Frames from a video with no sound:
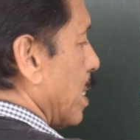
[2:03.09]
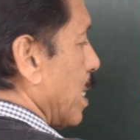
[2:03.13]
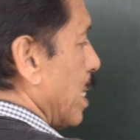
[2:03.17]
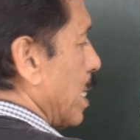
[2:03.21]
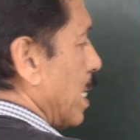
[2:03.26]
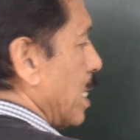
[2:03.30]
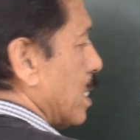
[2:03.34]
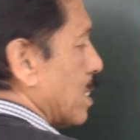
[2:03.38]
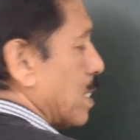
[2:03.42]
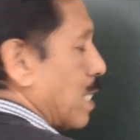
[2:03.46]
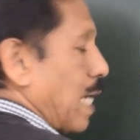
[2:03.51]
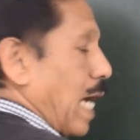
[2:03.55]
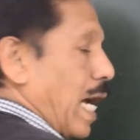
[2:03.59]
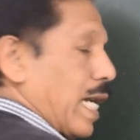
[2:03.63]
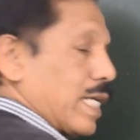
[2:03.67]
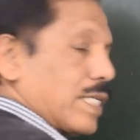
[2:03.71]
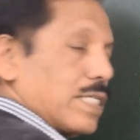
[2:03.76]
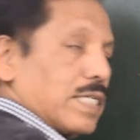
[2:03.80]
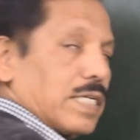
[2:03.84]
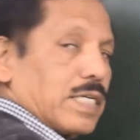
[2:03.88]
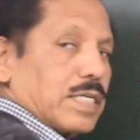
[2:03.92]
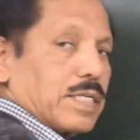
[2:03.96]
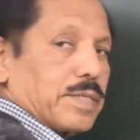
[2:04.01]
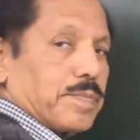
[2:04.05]
is
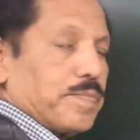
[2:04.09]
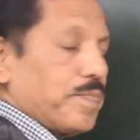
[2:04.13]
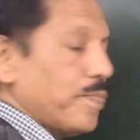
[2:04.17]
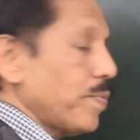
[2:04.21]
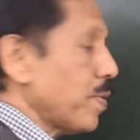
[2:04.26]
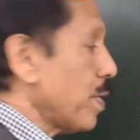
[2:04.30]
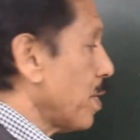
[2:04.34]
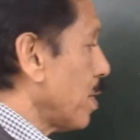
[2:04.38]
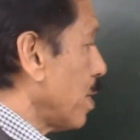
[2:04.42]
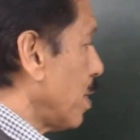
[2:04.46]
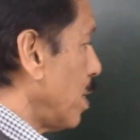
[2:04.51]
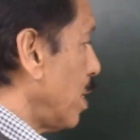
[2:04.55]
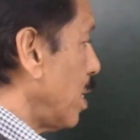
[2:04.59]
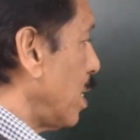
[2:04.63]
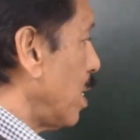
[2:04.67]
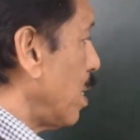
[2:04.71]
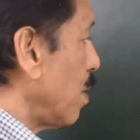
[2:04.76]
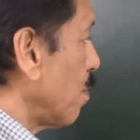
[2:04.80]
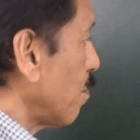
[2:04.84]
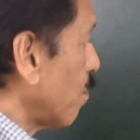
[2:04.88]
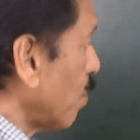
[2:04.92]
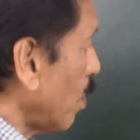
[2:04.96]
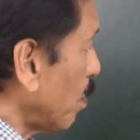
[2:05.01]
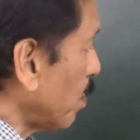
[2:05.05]
acting
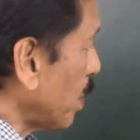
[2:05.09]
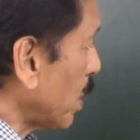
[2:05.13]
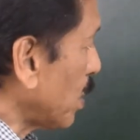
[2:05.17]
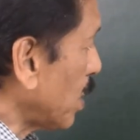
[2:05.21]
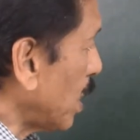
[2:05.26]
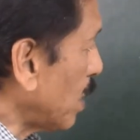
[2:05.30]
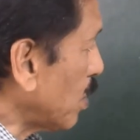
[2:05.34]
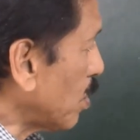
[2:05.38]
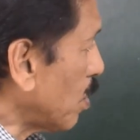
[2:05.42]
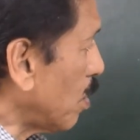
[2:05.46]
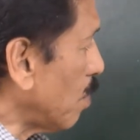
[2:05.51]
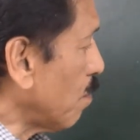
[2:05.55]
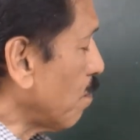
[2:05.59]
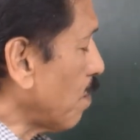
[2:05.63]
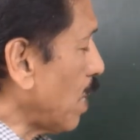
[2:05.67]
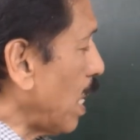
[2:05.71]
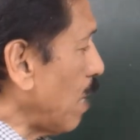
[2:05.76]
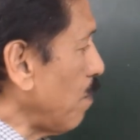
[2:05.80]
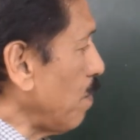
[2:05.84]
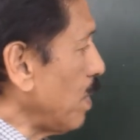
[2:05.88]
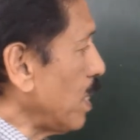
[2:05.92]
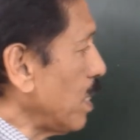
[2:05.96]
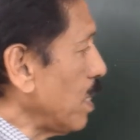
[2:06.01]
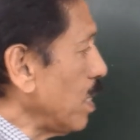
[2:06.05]
from the center of
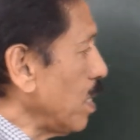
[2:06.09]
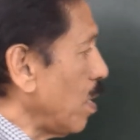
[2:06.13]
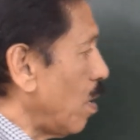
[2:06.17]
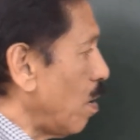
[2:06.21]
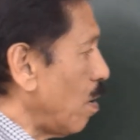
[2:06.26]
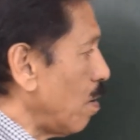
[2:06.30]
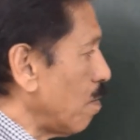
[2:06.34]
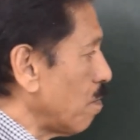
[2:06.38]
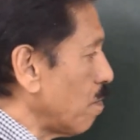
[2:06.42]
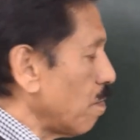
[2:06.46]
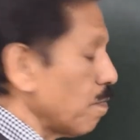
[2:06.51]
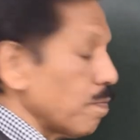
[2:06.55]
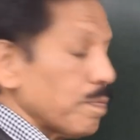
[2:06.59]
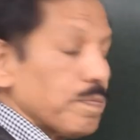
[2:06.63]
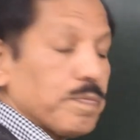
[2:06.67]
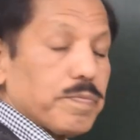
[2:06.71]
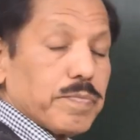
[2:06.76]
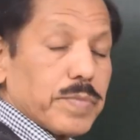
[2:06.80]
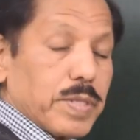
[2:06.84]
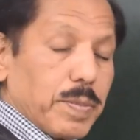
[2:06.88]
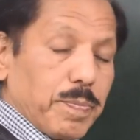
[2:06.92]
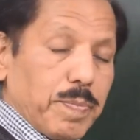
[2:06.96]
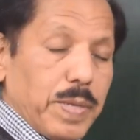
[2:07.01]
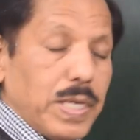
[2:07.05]
gravity of
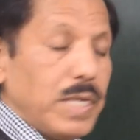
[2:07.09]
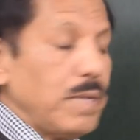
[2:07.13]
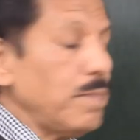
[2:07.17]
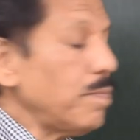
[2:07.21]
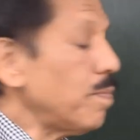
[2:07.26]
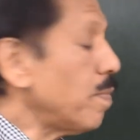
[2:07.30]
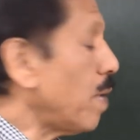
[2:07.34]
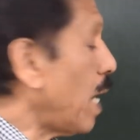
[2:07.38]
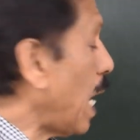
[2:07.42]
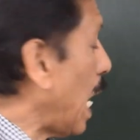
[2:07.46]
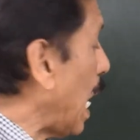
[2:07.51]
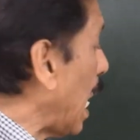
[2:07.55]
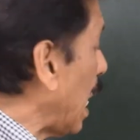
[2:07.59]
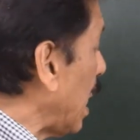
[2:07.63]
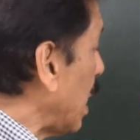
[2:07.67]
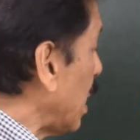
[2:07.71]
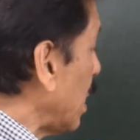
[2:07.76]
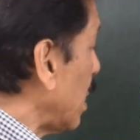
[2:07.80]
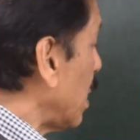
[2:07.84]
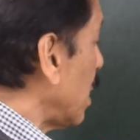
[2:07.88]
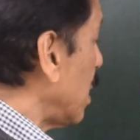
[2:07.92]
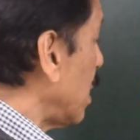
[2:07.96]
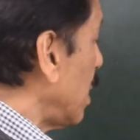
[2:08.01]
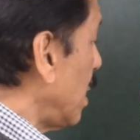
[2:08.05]
the beam,
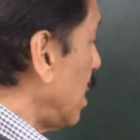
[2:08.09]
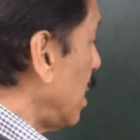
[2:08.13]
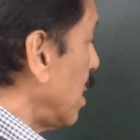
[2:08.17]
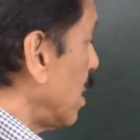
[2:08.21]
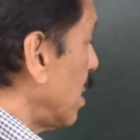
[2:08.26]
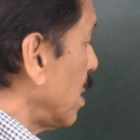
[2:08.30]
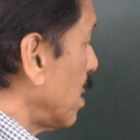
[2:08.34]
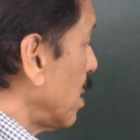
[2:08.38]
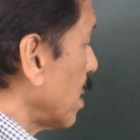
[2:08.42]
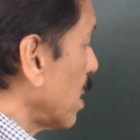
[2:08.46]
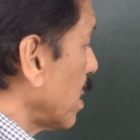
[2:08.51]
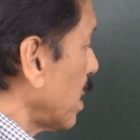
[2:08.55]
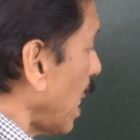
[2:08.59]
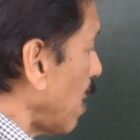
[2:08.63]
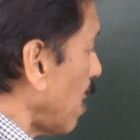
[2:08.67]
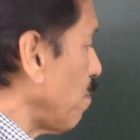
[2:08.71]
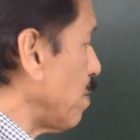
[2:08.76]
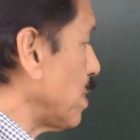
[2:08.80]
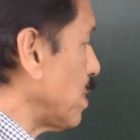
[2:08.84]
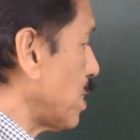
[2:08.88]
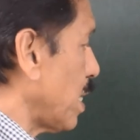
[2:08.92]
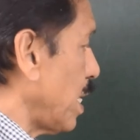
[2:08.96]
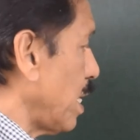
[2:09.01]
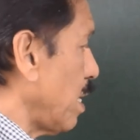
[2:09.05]
and can
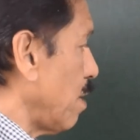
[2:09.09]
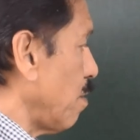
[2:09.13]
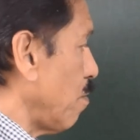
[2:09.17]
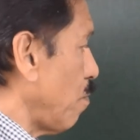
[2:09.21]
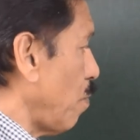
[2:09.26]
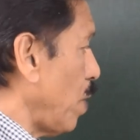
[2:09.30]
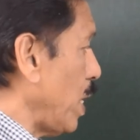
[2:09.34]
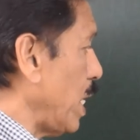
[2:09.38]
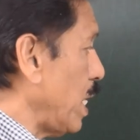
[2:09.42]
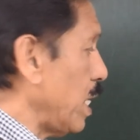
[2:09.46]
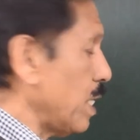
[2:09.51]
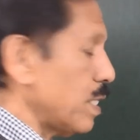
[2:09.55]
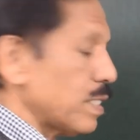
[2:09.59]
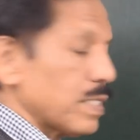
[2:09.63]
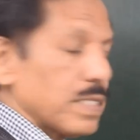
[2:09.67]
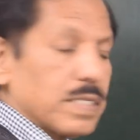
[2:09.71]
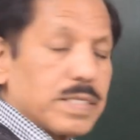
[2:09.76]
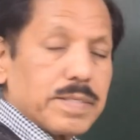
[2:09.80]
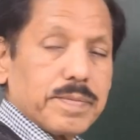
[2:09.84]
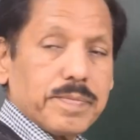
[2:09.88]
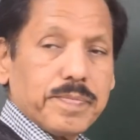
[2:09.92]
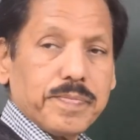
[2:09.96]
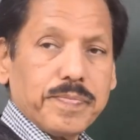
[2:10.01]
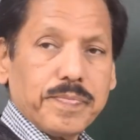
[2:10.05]
we say
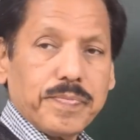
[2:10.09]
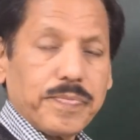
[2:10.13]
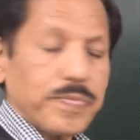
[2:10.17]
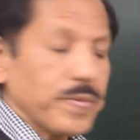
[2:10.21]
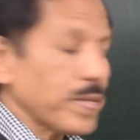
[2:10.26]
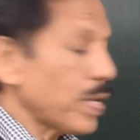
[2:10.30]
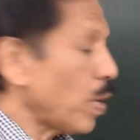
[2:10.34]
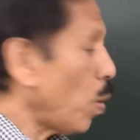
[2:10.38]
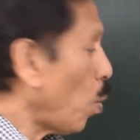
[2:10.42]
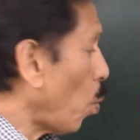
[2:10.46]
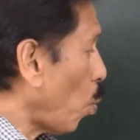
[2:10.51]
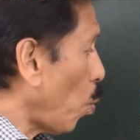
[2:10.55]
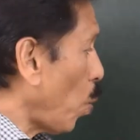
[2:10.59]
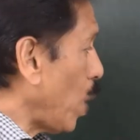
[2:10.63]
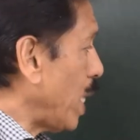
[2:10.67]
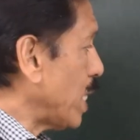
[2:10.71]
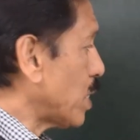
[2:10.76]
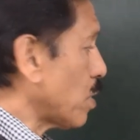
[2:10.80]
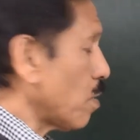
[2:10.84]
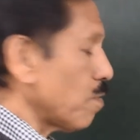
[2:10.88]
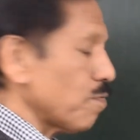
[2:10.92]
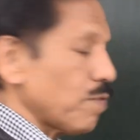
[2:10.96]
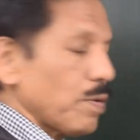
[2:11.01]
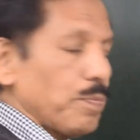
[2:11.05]

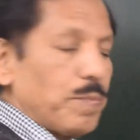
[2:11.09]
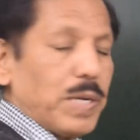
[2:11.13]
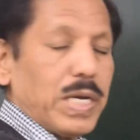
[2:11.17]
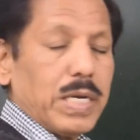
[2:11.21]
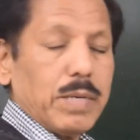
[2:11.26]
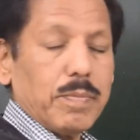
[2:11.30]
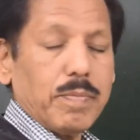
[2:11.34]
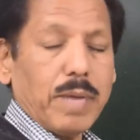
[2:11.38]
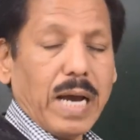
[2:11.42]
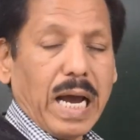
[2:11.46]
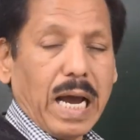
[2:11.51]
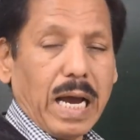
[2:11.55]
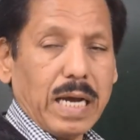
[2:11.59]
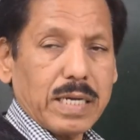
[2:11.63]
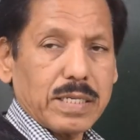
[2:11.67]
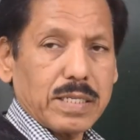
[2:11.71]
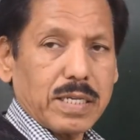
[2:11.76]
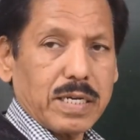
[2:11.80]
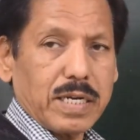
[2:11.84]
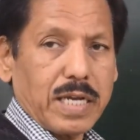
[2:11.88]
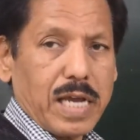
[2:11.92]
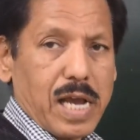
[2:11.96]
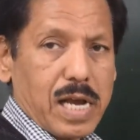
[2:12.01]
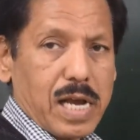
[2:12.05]
weight of the beam and
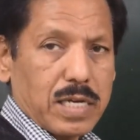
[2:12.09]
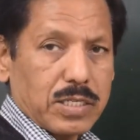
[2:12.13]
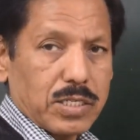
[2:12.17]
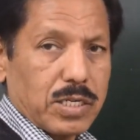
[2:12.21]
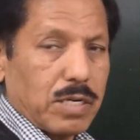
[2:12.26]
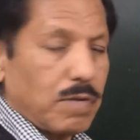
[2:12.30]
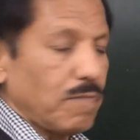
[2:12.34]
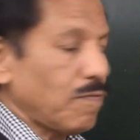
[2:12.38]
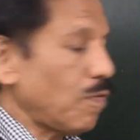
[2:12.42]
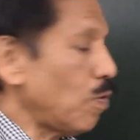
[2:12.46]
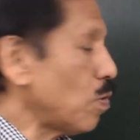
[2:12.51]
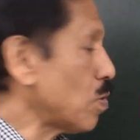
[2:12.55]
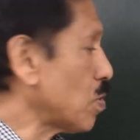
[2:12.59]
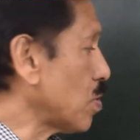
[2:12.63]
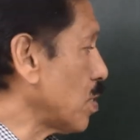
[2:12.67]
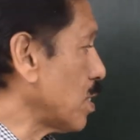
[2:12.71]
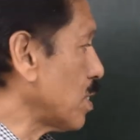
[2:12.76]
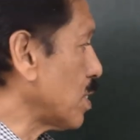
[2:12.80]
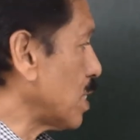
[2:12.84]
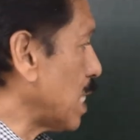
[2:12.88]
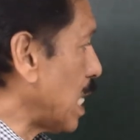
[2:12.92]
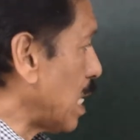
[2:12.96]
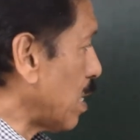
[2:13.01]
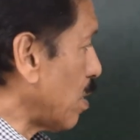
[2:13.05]
the reactional
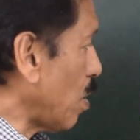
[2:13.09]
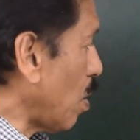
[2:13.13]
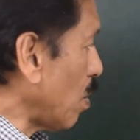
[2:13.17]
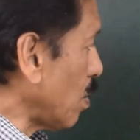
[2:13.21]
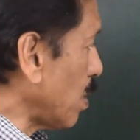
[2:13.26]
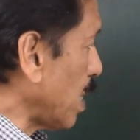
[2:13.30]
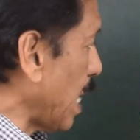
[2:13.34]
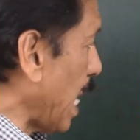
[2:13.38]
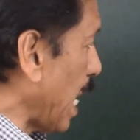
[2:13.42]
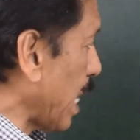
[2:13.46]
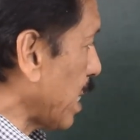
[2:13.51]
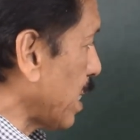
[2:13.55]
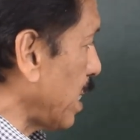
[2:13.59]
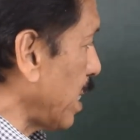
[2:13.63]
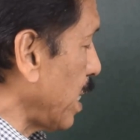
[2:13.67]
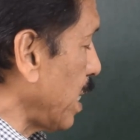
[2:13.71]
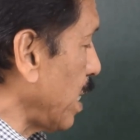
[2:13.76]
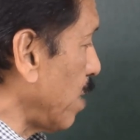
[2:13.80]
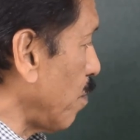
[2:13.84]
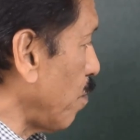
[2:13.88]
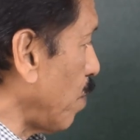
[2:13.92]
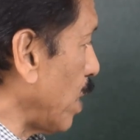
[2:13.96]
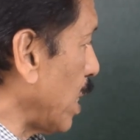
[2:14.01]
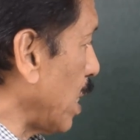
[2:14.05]
forces, they are not acting
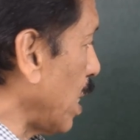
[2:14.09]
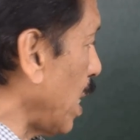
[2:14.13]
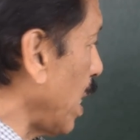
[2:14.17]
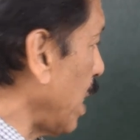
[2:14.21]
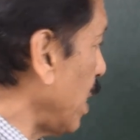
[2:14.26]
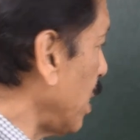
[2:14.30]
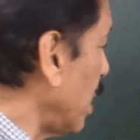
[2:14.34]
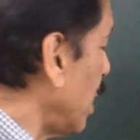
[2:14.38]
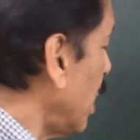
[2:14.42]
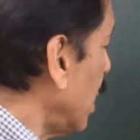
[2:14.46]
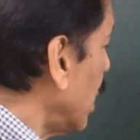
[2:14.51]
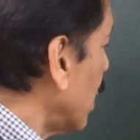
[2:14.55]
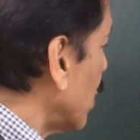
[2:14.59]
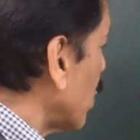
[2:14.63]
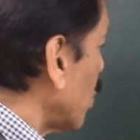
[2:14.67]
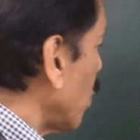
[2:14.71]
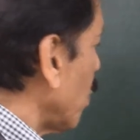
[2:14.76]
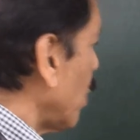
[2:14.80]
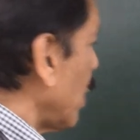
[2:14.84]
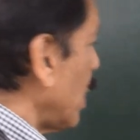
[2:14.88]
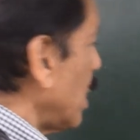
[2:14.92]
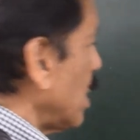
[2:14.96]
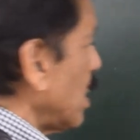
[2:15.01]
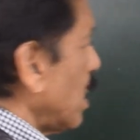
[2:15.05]
in one line. So
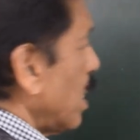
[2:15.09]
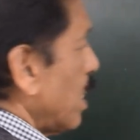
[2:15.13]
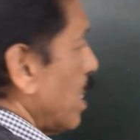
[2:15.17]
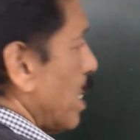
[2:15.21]
there is a